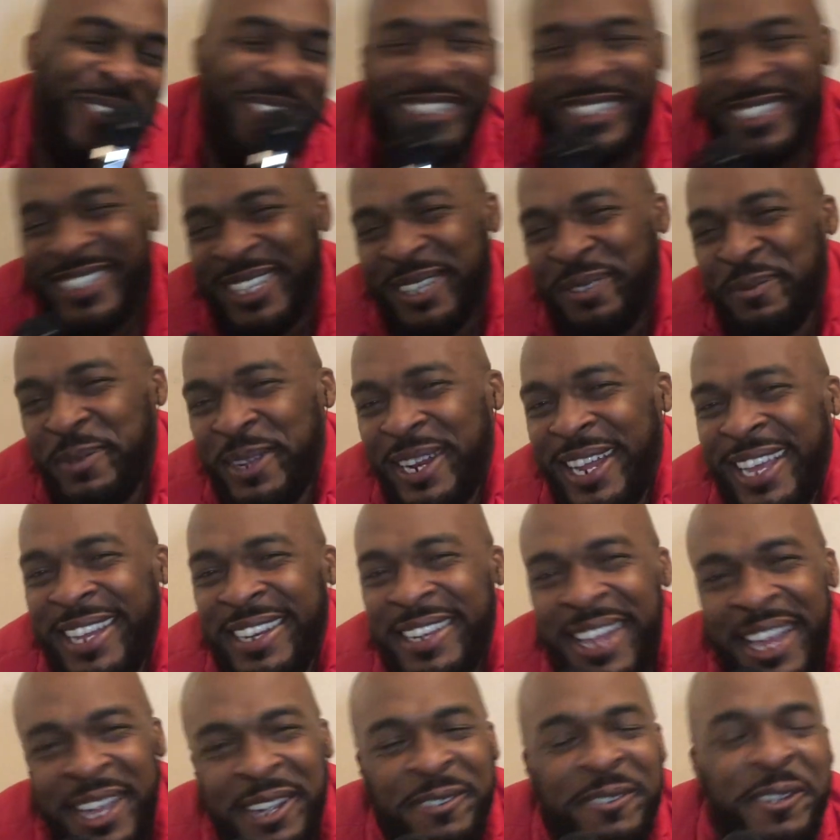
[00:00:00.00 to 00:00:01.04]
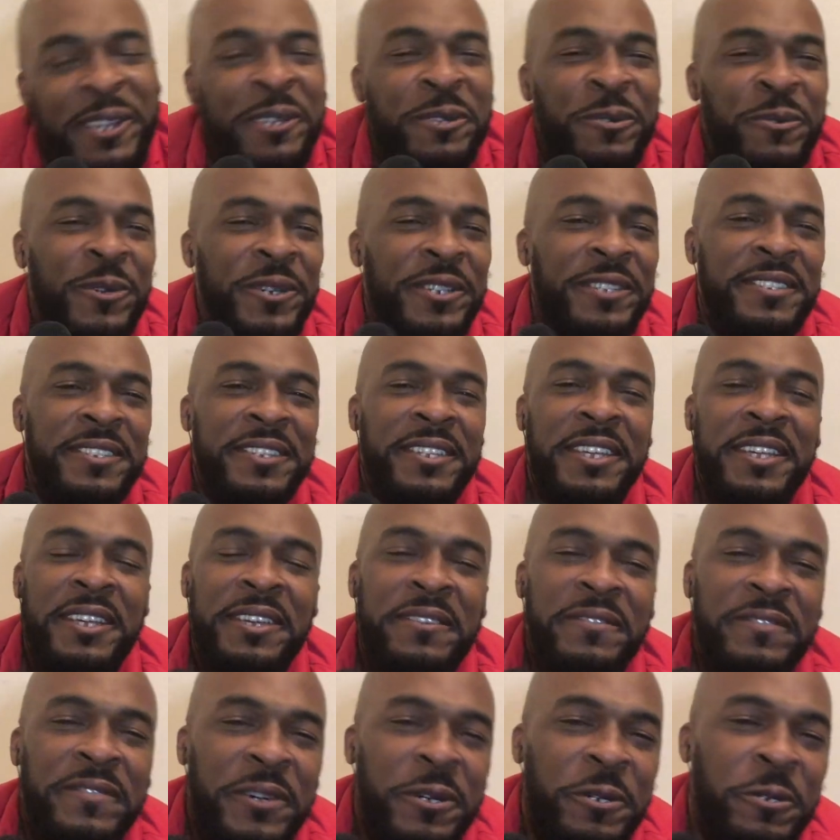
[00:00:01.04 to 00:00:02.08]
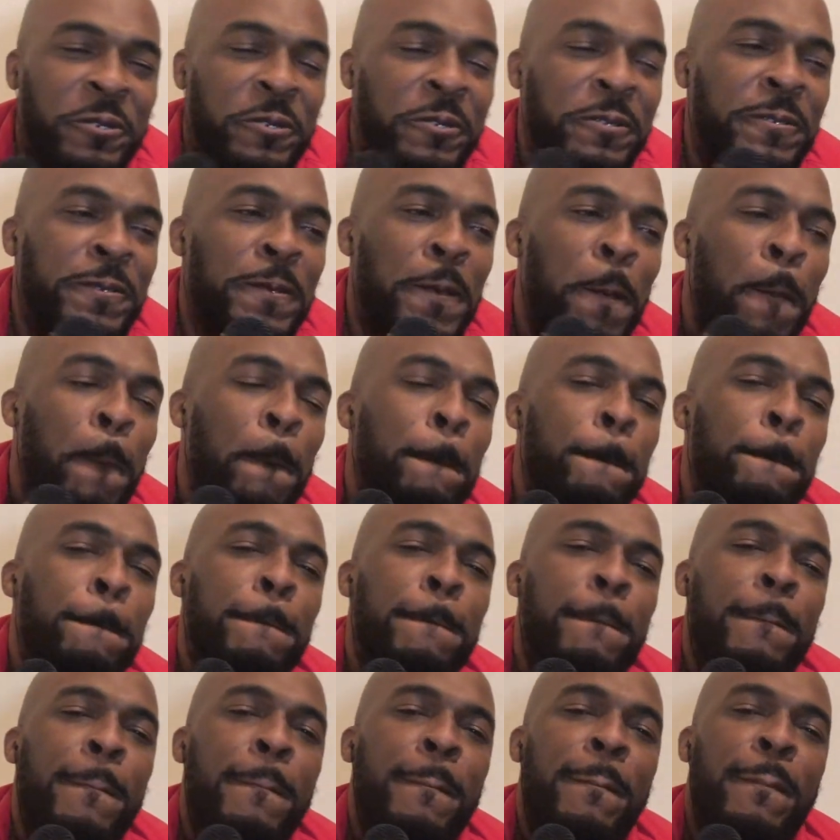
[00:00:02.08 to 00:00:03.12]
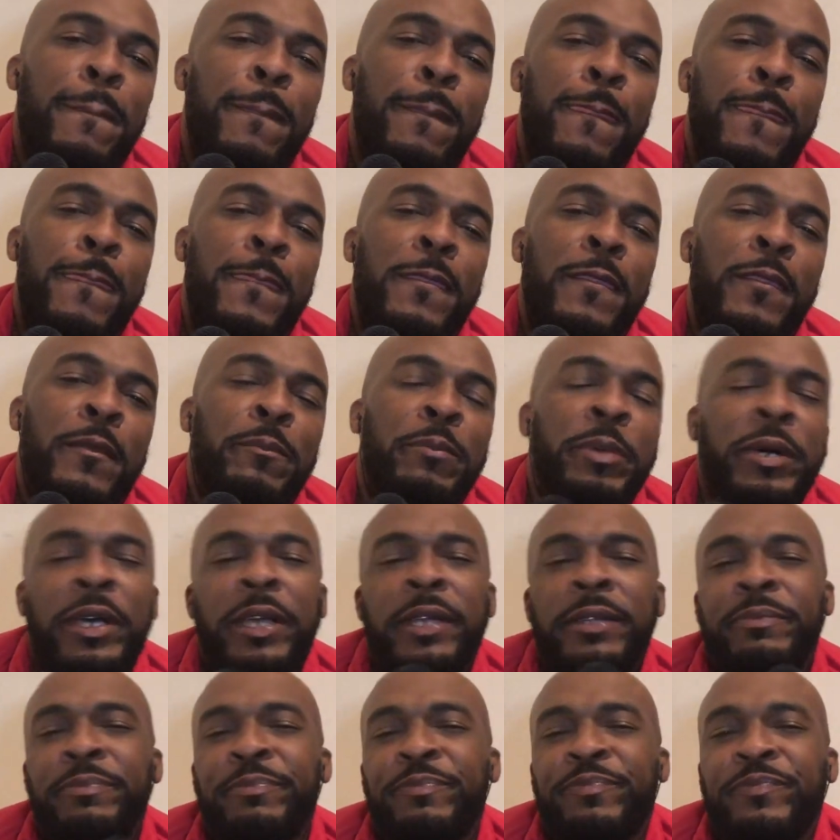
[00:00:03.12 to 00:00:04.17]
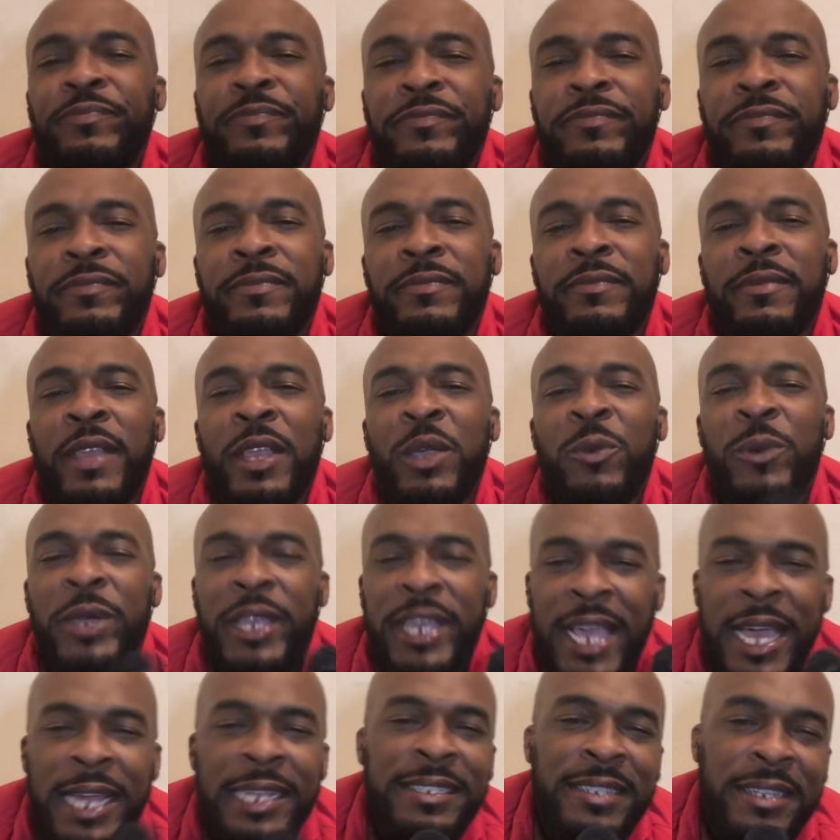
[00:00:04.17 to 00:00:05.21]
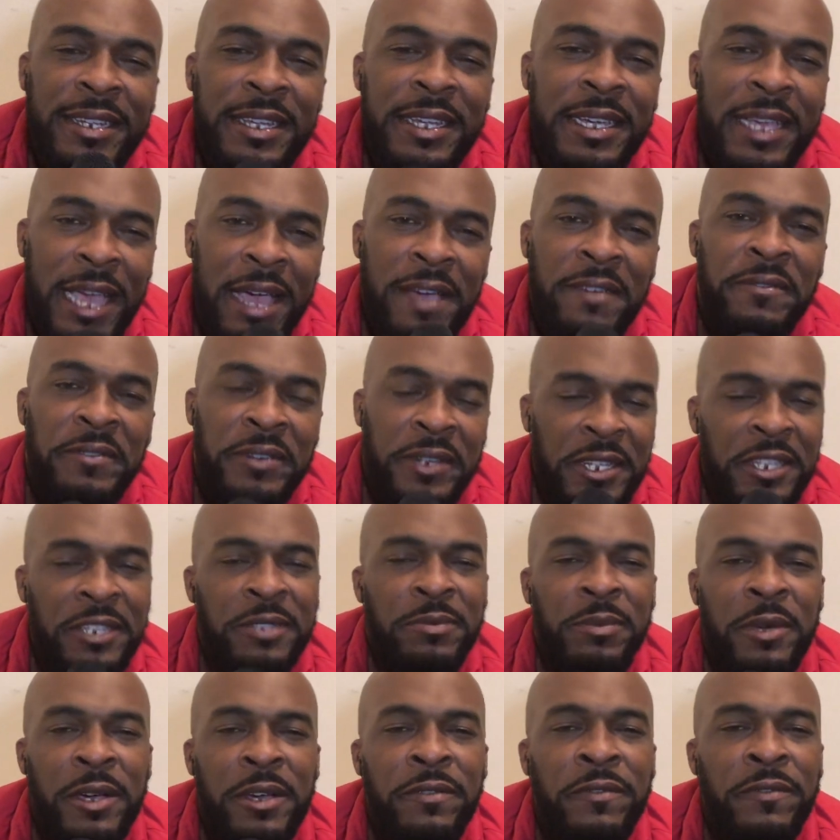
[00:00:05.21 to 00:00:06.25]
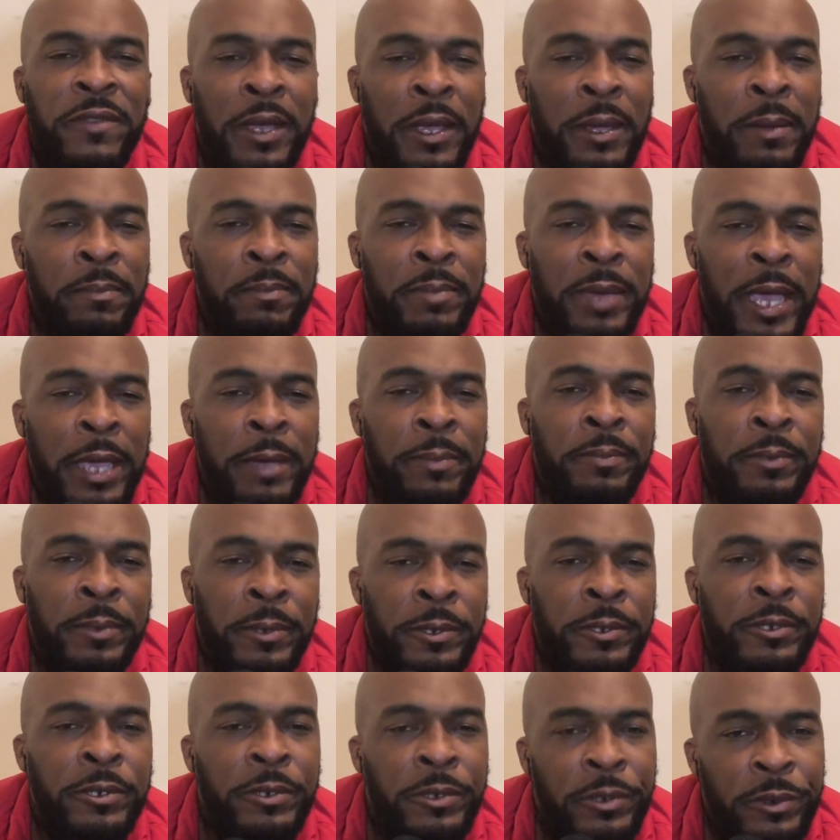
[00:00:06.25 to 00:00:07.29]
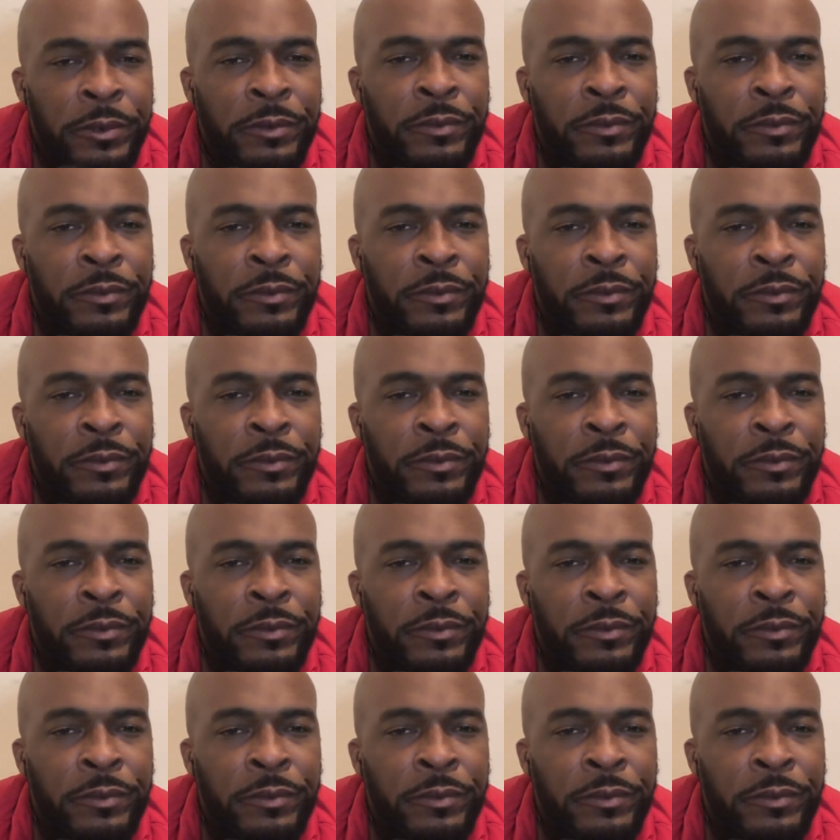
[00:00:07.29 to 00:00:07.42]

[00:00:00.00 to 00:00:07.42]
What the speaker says: shit, but I digress once again, folks. But we got to look out for these motherfucking babies.